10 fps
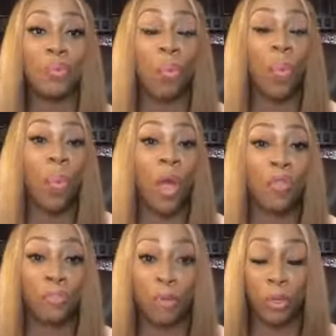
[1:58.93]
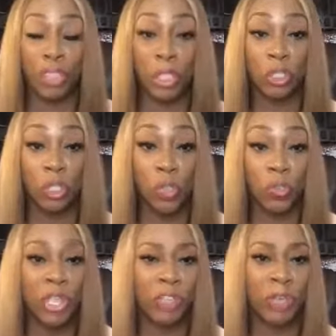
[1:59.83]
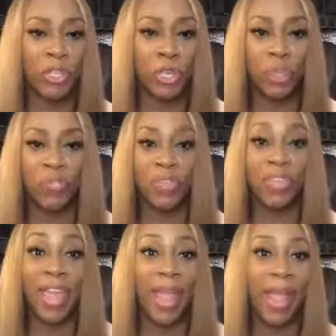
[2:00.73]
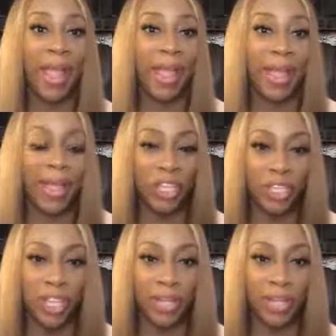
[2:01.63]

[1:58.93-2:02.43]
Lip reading: wealth building tools that have been used for the ages.